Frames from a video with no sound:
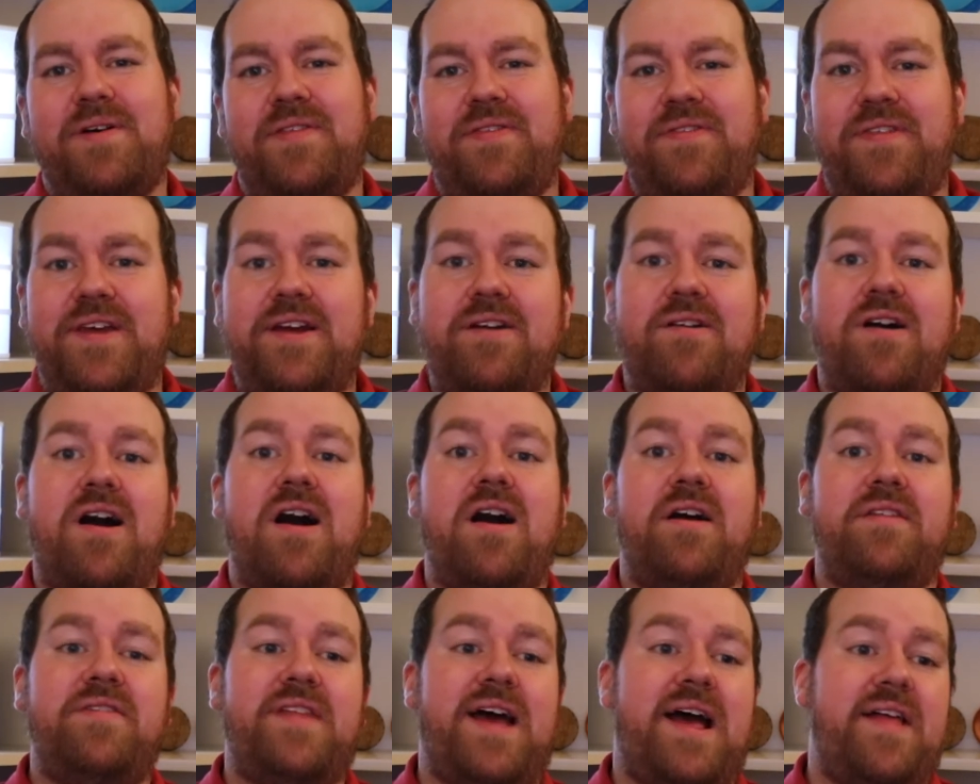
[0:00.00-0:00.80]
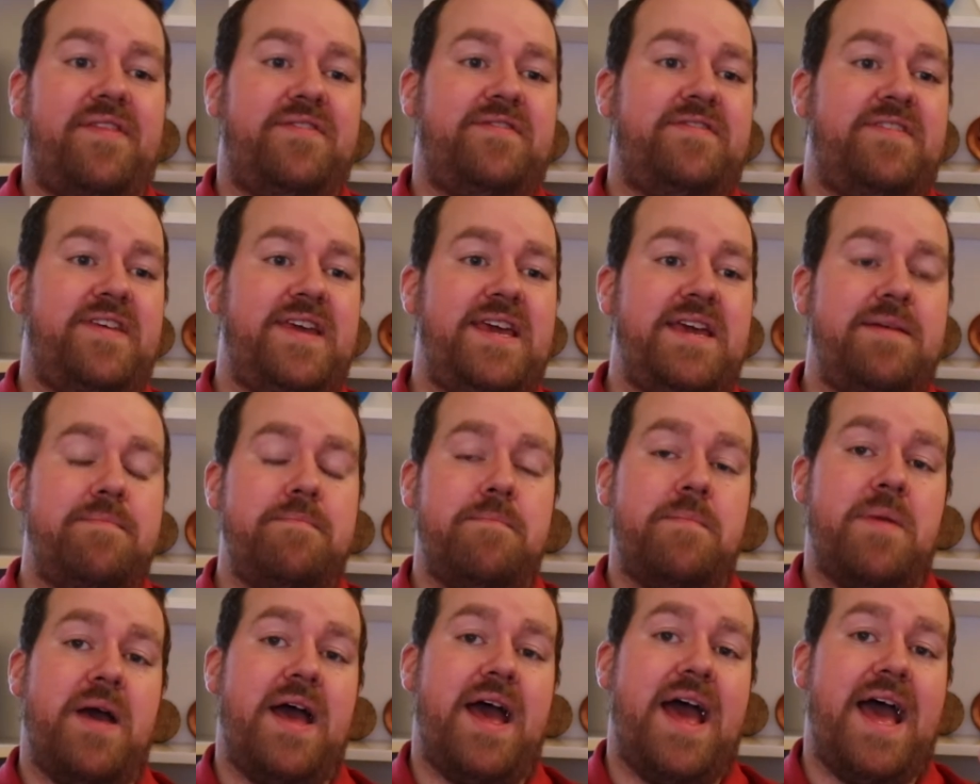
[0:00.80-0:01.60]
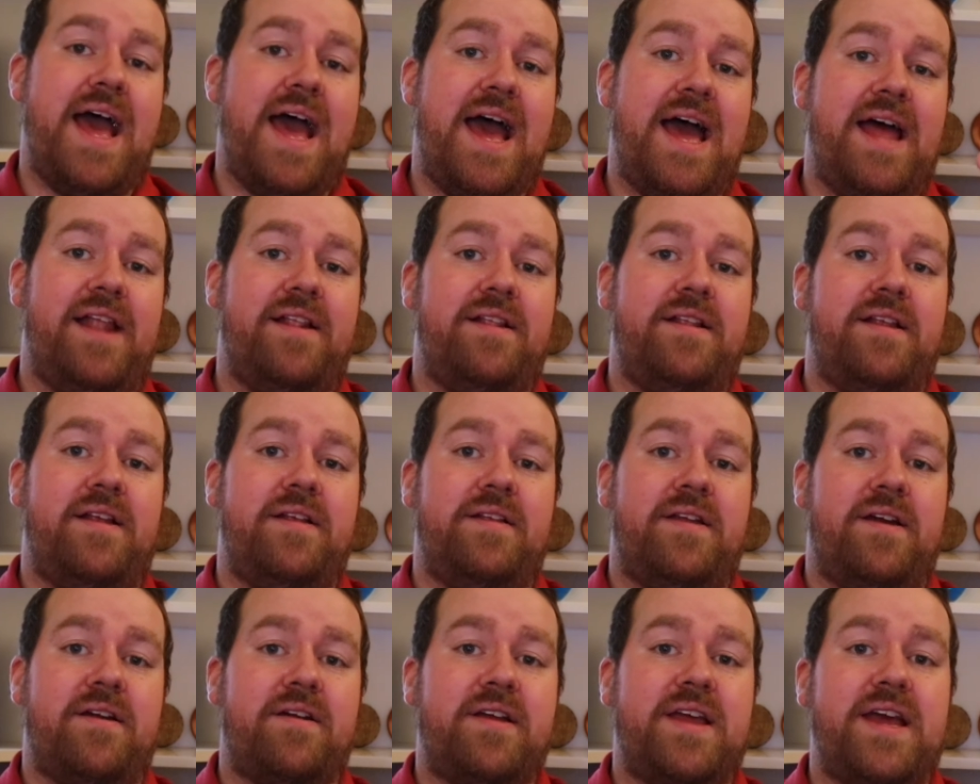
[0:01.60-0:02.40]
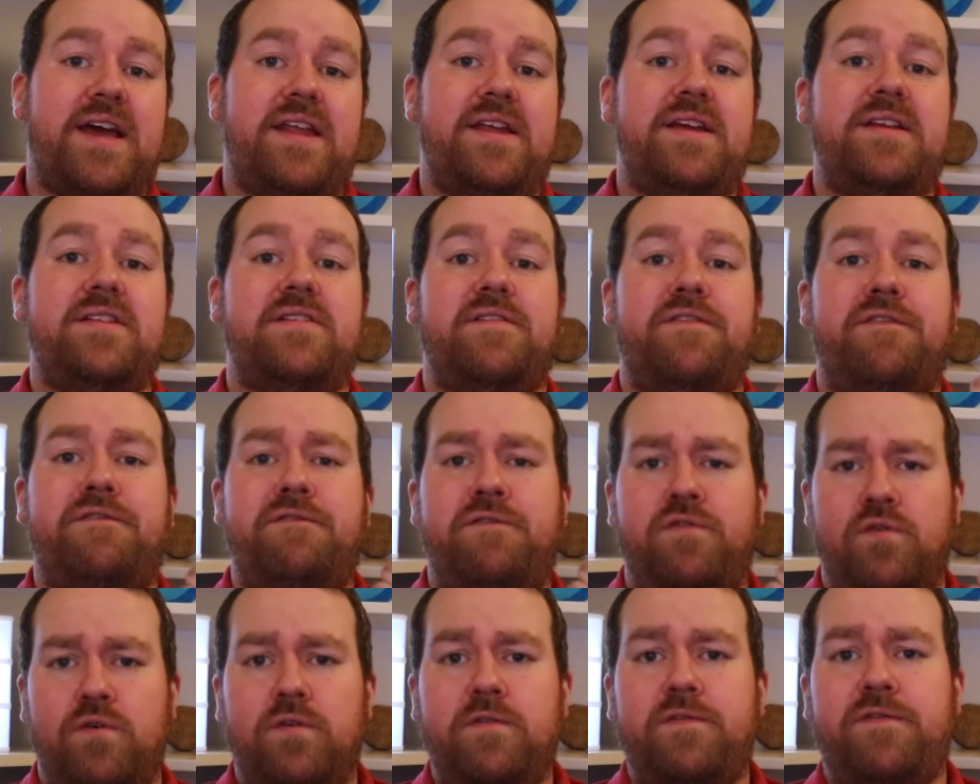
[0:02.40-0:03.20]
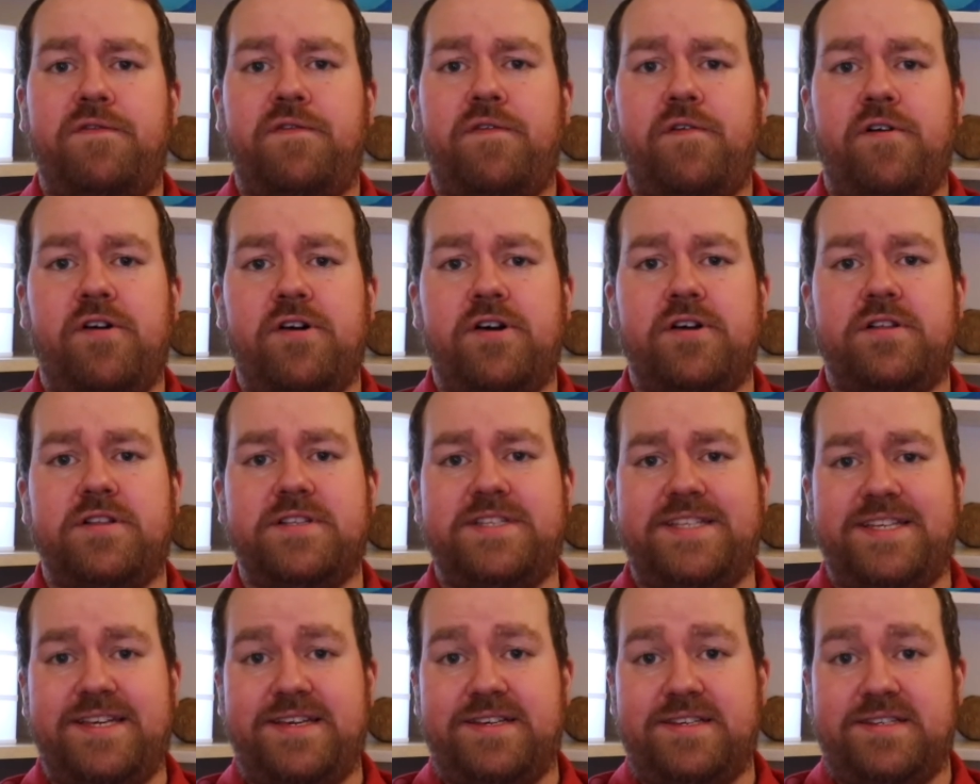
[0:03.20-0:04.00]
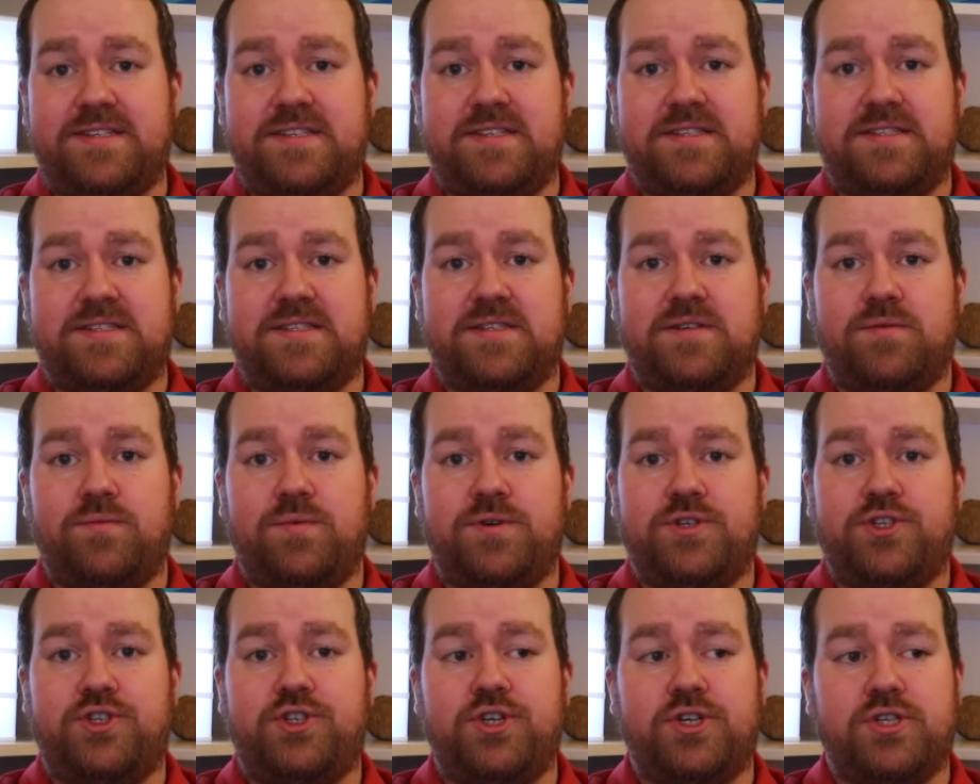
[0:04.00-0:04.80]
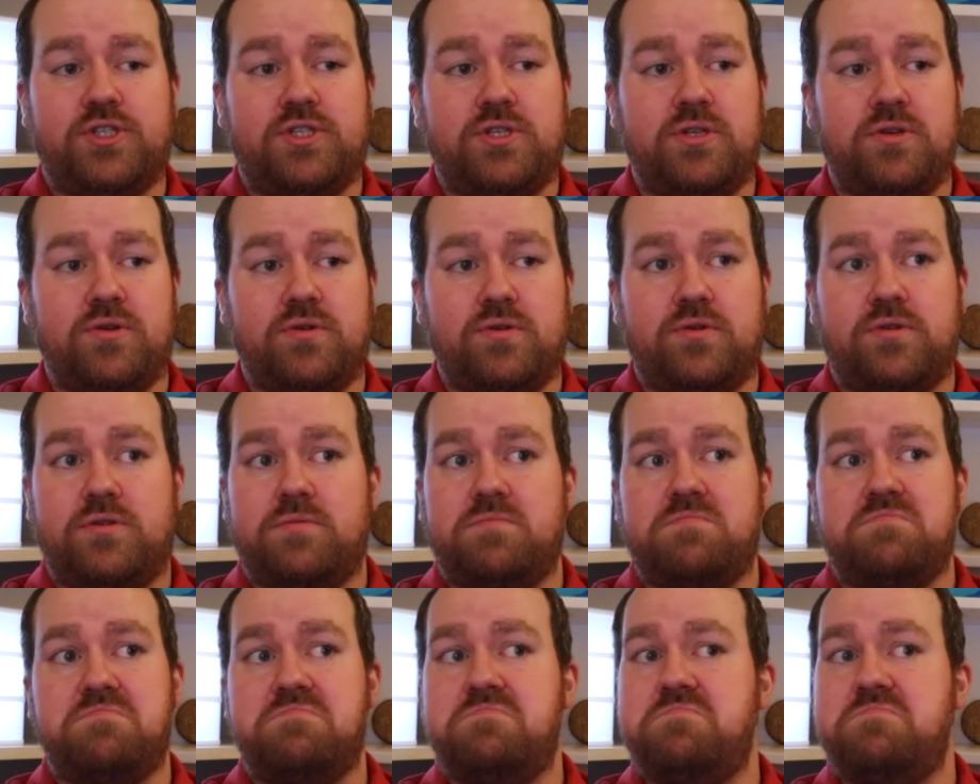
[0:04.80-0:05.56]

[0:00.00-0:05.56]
they're on that team and they're getting the full foil discs, which just look